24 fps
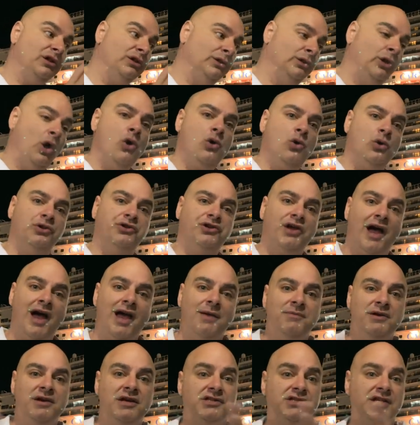local
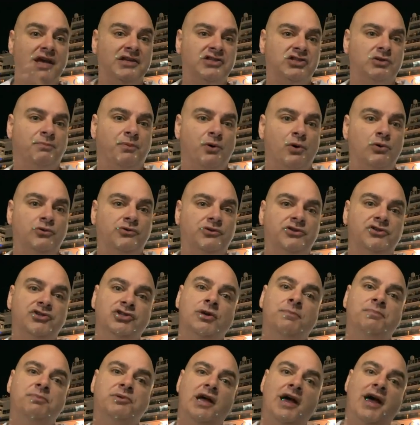time is as opposed to
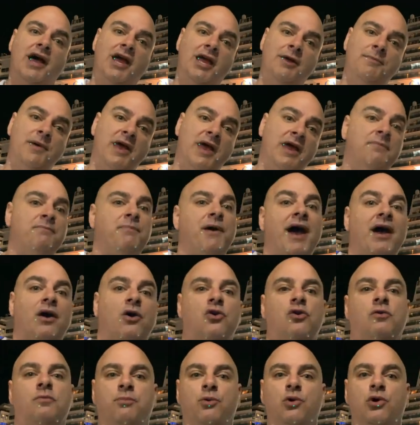ship time and back
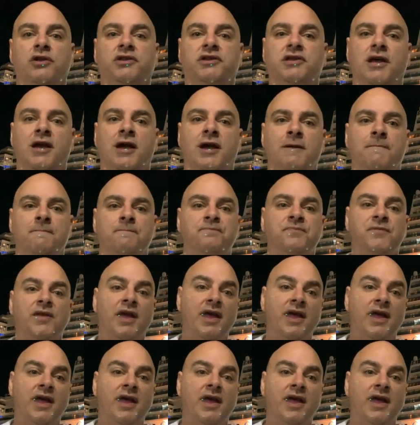on board time.